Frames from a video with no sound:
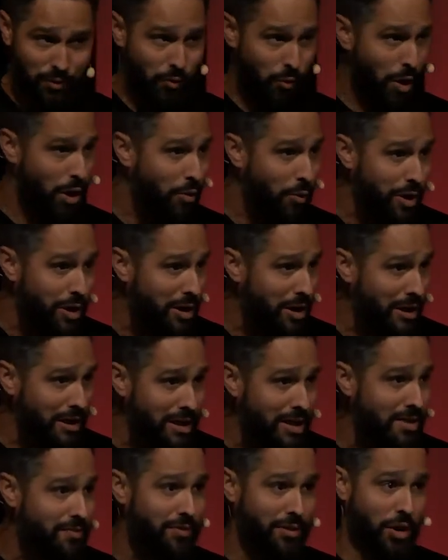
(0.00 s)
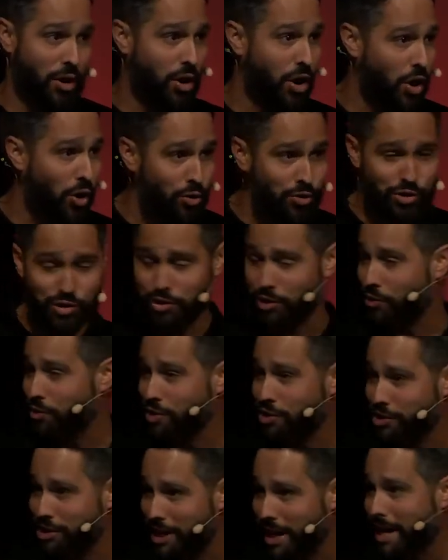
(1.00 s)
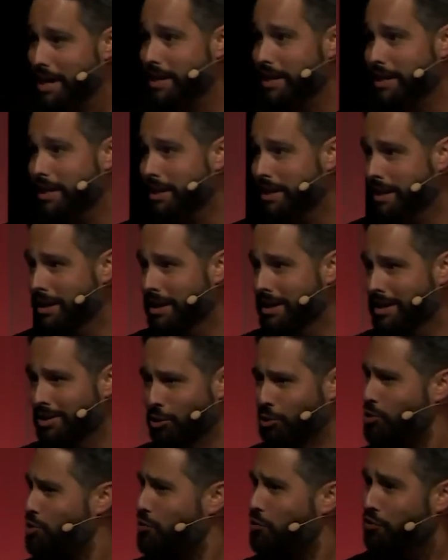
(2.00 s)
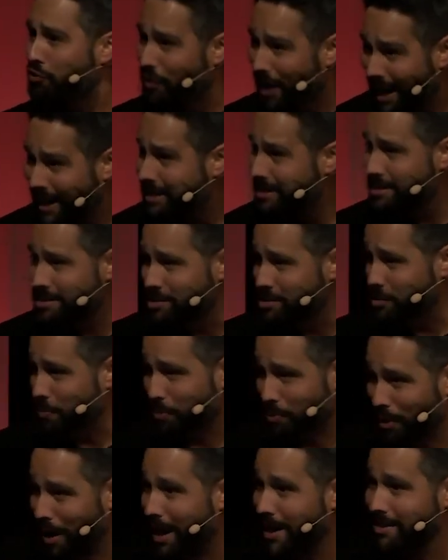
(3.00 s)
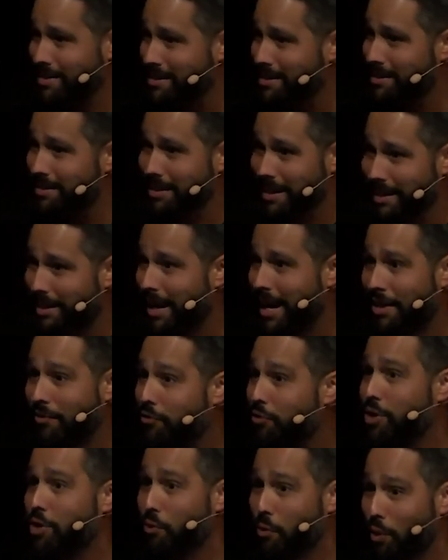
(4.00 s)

of where we live and our culture, Christianity. Don't you find it surprising that every